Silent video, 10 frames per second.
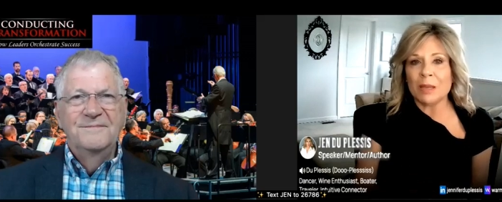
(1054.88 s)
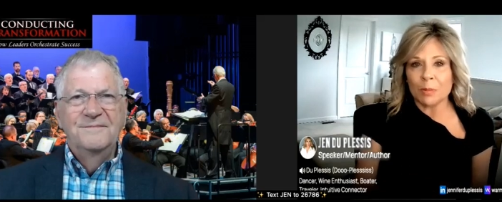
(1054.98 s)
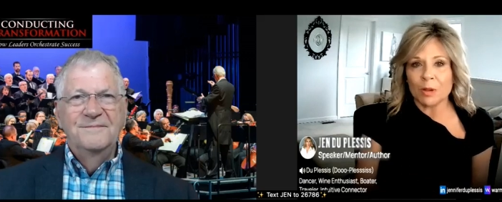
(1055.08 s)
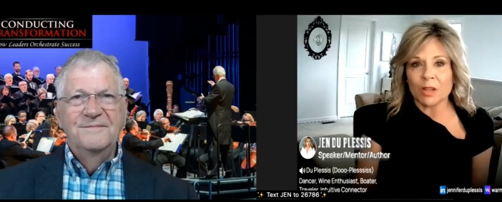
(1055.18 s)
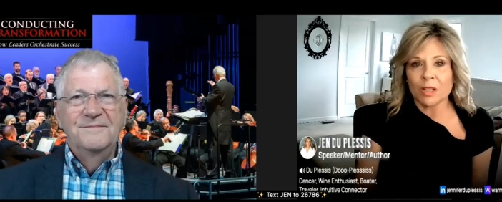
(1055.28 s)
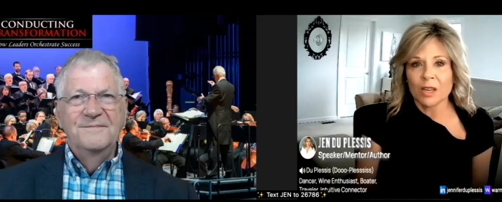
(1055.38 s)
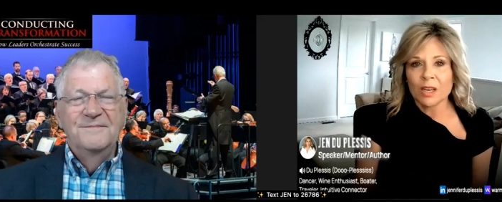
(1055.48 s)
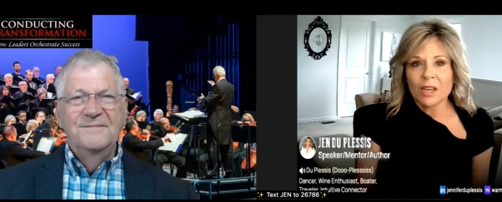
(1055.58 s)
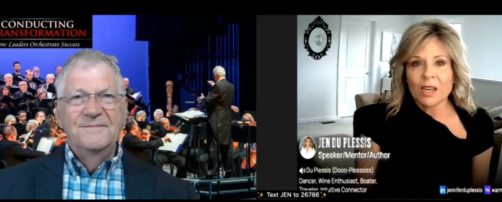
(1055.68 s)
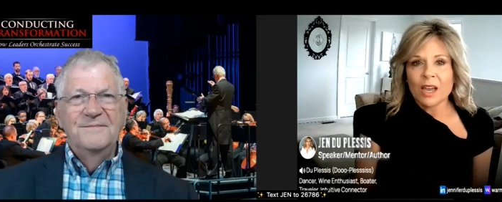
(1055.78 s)
Speaker 1: people?
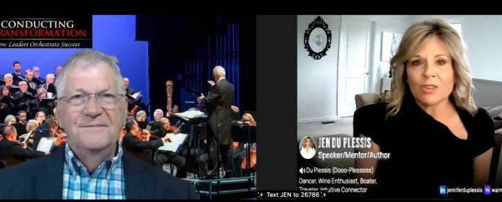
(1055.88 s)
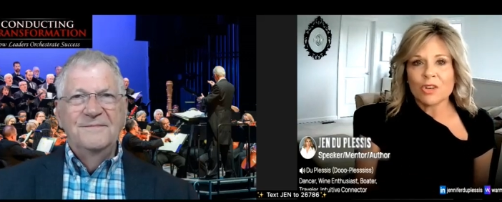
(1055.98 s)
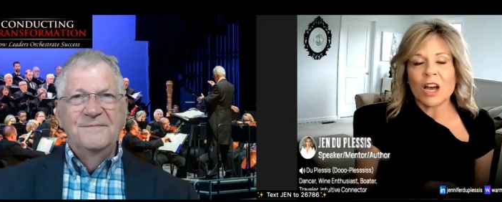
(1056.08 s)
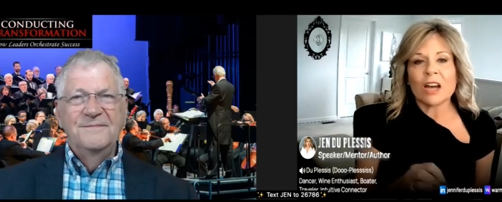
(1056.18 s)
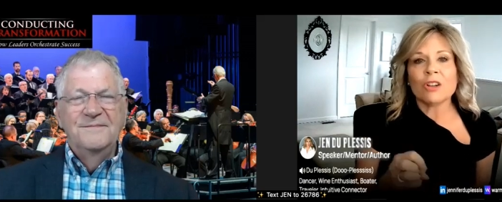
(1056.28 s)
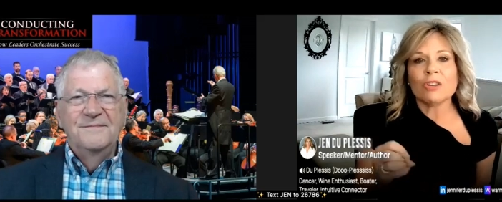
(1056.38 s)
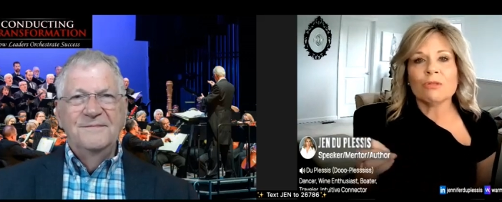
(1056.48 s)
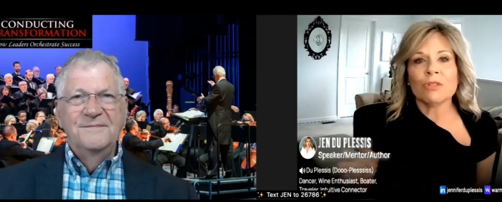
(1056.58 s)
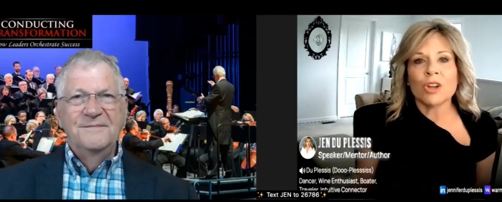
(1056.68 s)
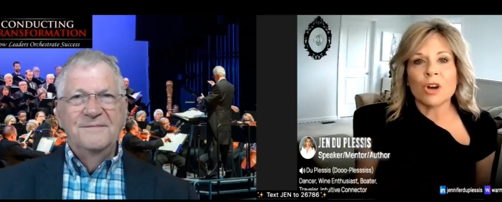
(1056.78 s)
So, how do
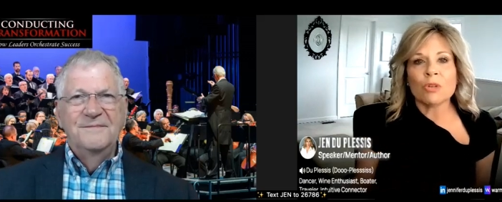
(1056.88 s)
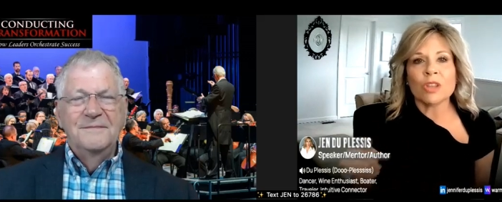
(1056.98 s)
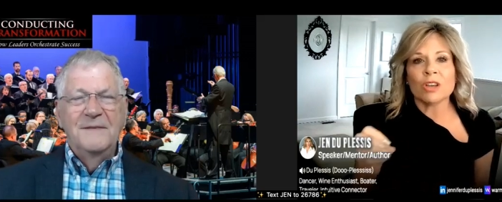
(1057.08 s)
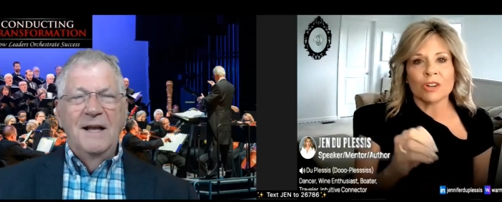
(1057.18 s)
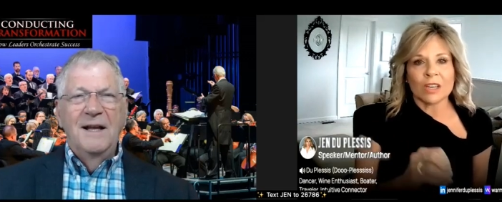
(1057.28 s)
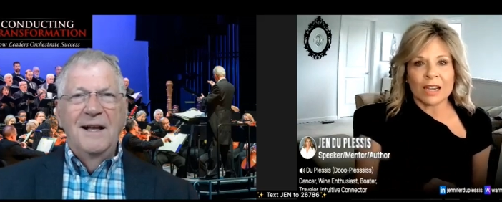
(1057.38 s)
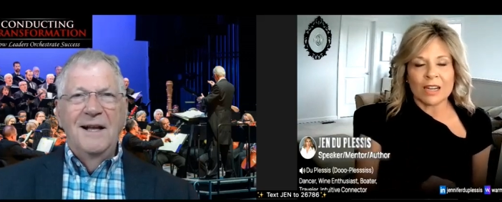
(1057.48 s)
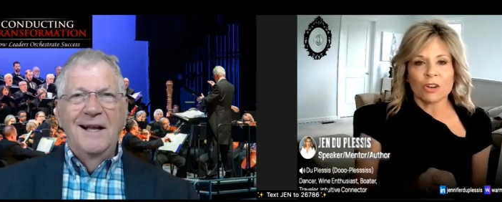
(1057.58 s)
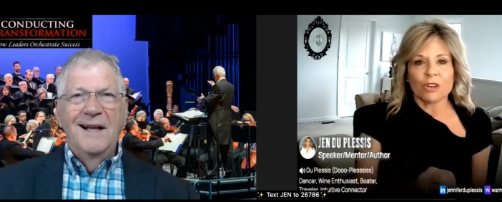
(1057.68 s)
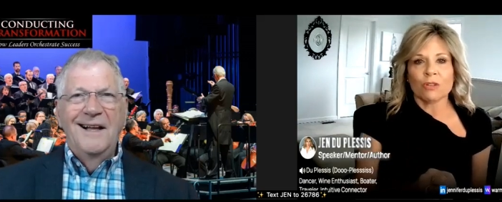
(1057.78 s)
you know that you're
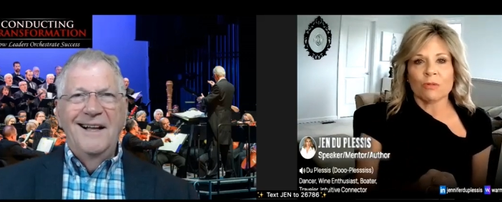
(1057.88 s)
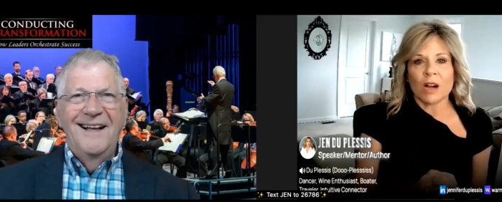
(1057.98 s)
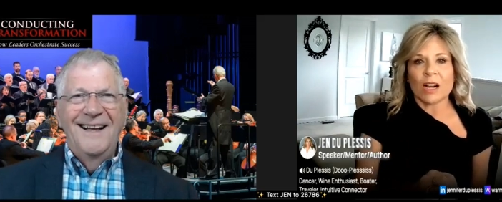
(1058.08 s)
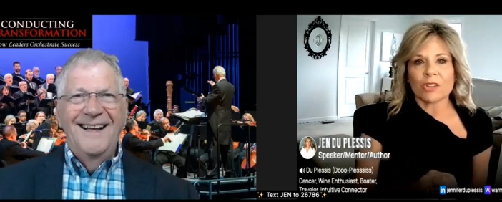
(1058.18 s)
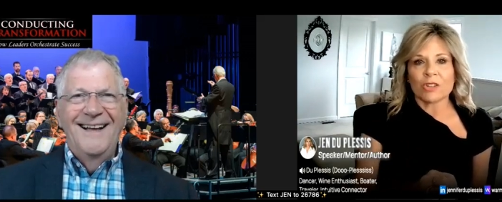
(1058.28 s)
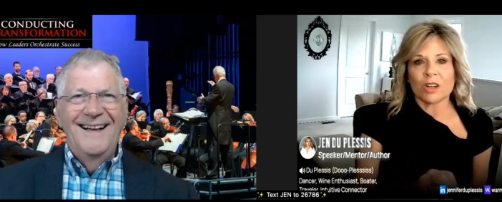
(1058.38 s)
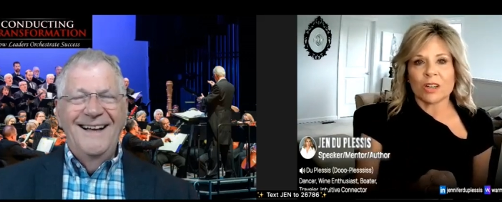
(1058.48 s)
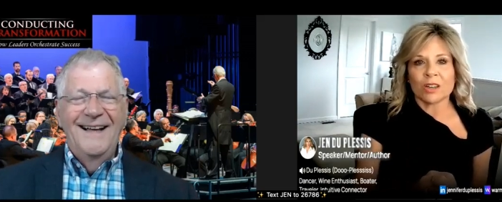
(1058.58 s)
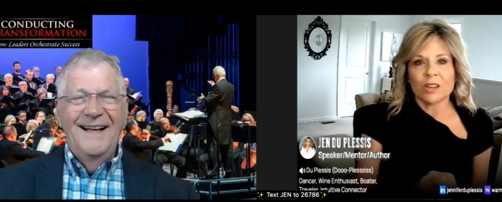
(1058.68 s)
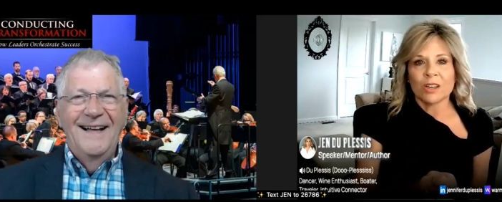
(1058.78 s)
getting a good rock
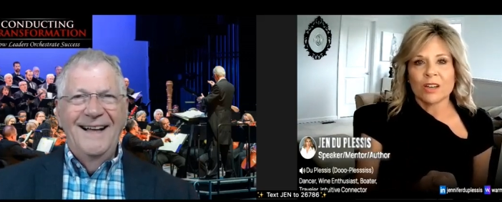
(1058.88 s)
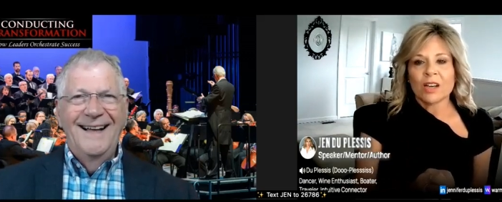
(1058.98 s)
star?